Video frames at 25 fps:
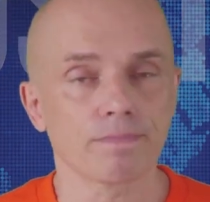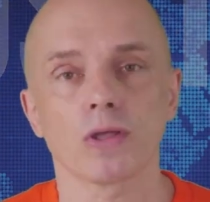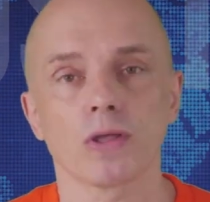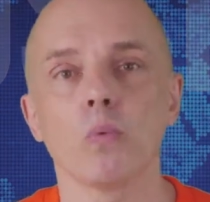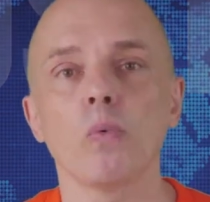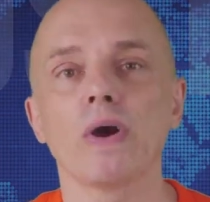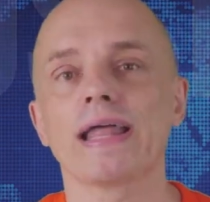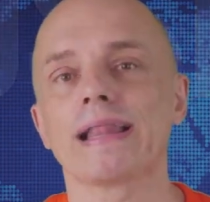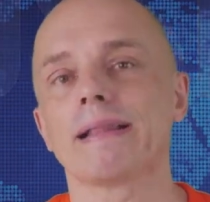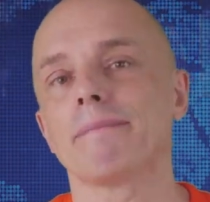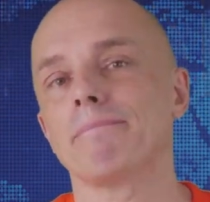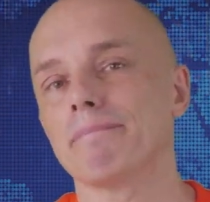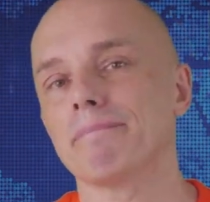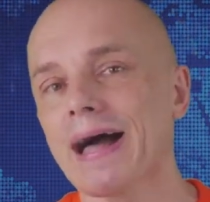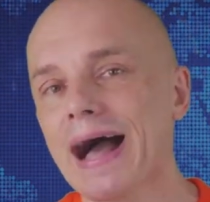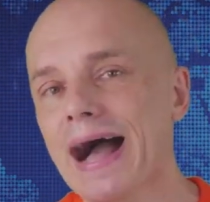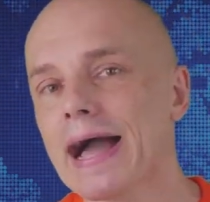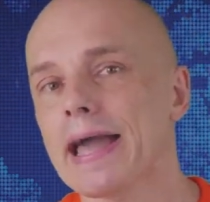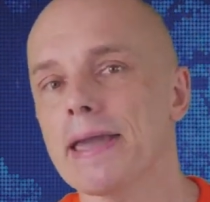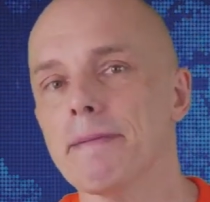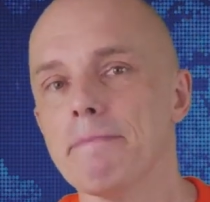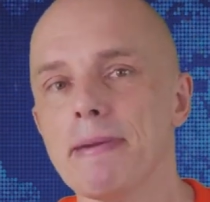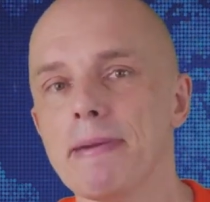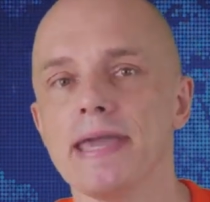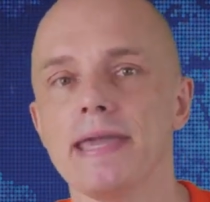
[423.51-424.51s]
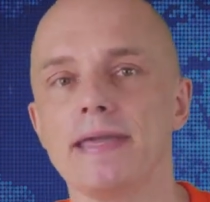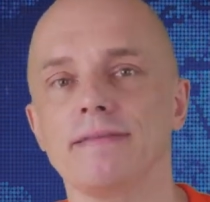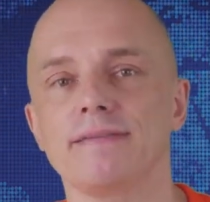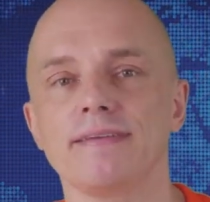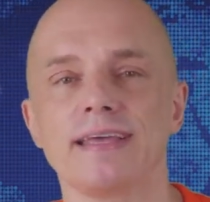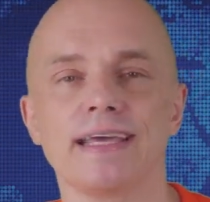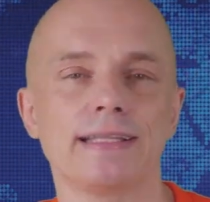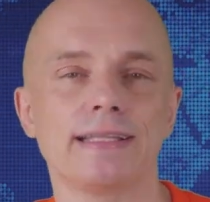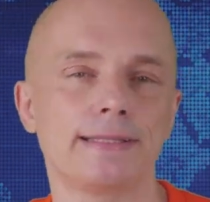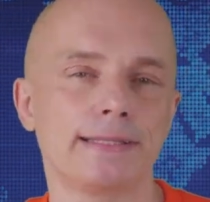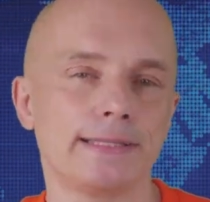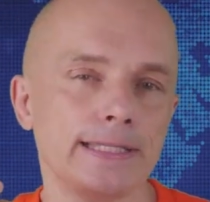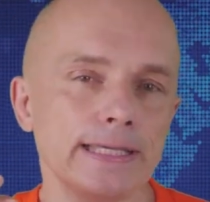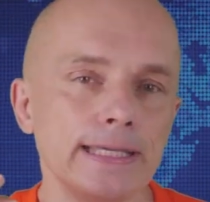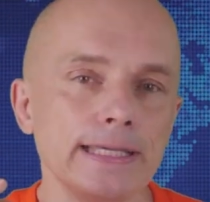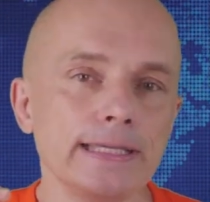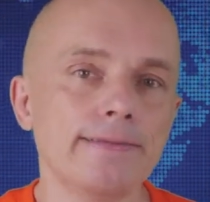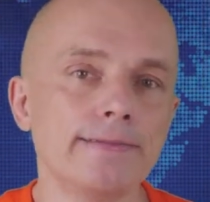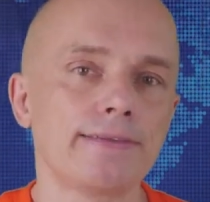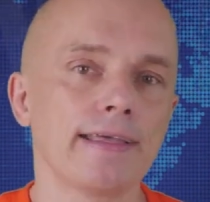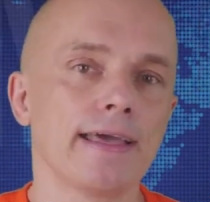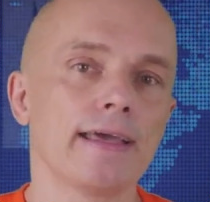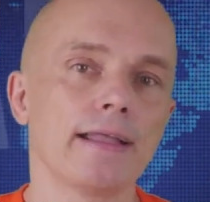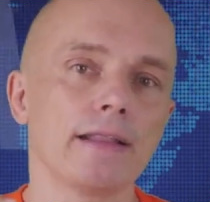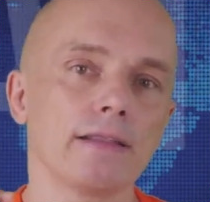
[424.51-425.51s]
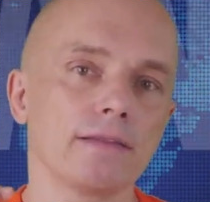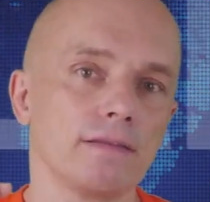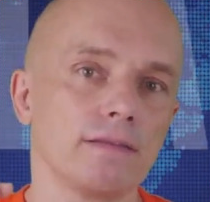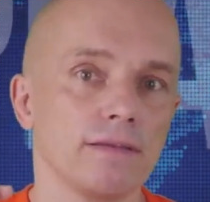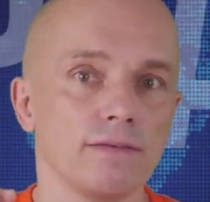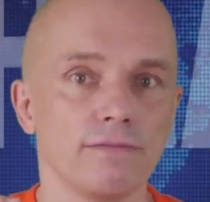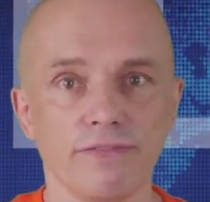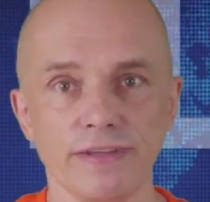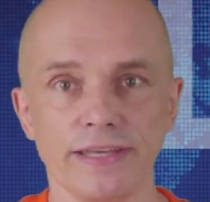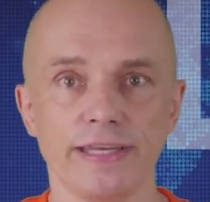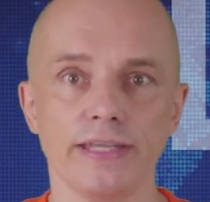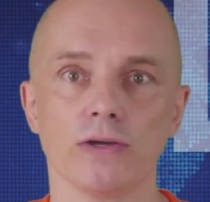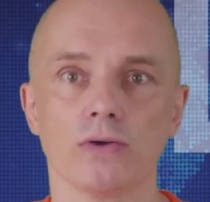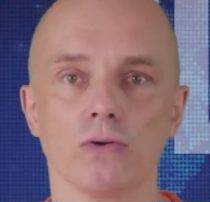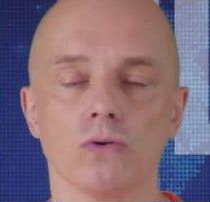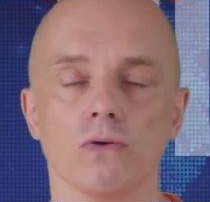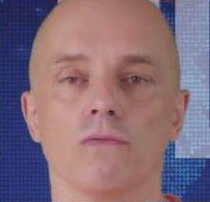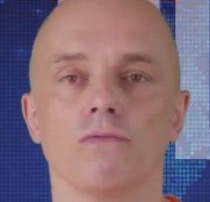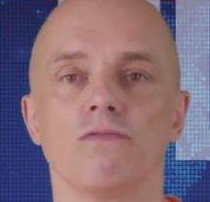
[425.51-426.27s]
Well, I made a detailed video